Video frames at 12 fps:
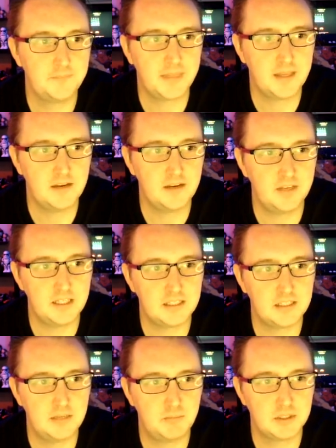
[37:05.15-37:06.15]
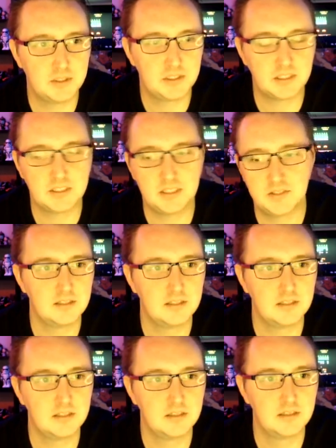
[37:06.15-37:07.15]
If that step is successful,
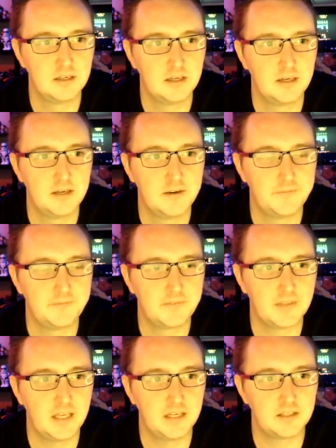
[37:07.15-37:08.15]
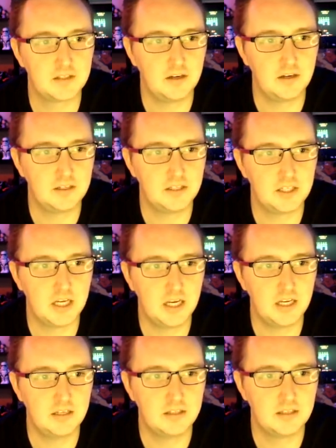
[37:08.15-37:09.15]
and it's going to
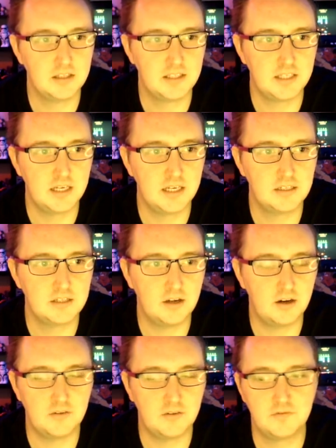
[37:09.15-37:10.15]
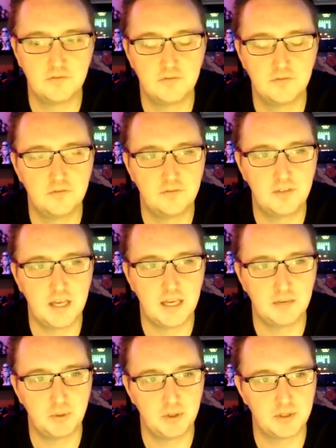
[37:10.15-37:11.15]
change the status of that
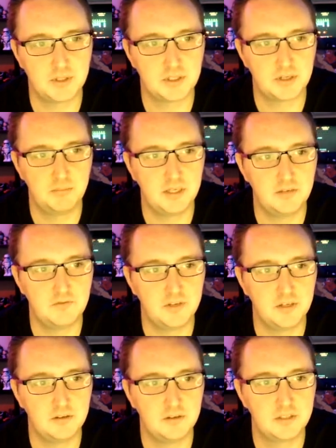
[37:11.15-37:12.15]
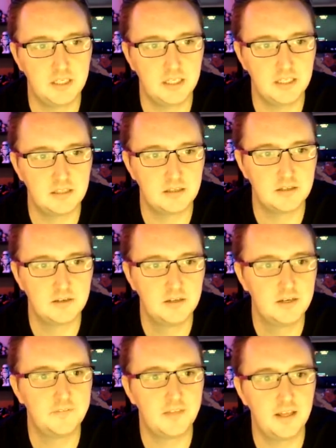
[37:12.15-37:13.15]
purchase complete field to yes,
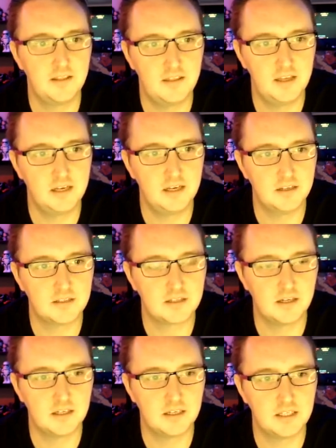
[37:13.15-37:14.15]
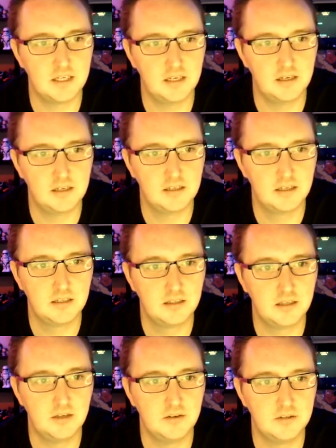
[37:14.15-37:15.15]
and then it's going to send the
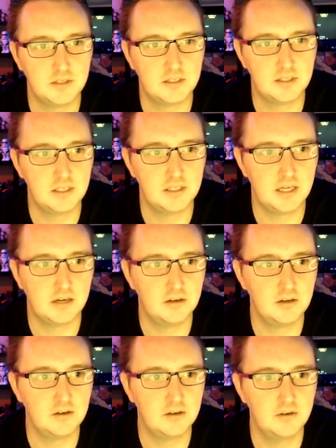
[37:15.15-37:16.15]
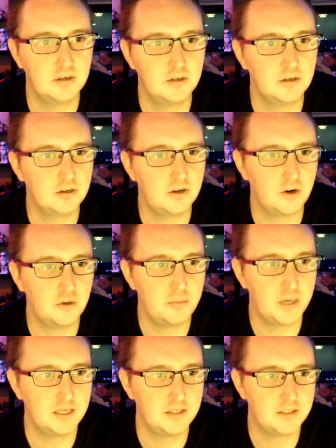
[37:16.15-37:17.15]
user to the download logo page.